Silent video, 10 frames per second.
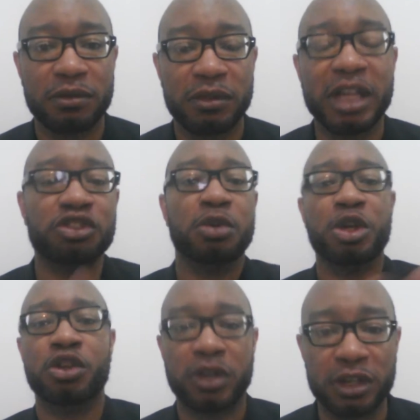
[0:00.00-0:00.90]
Let's see
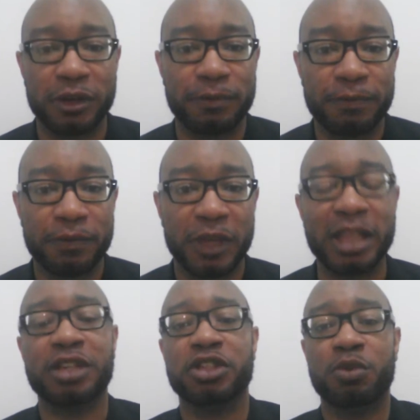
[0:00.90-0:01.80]
what you can do. and
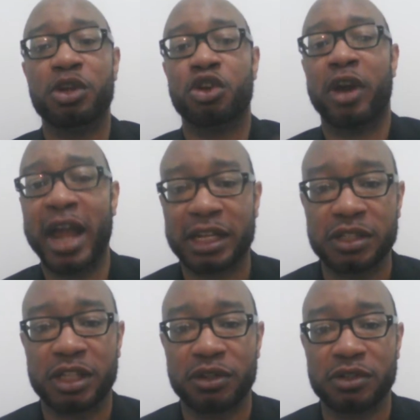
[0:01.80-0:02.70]
let's see what your acting
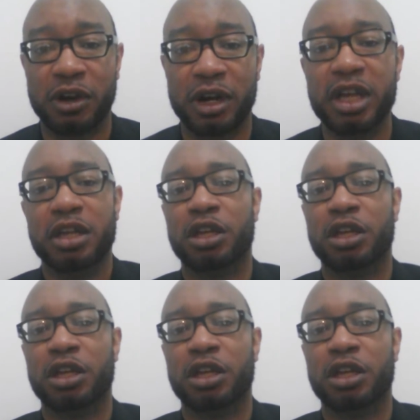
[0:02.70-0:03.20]
skills are.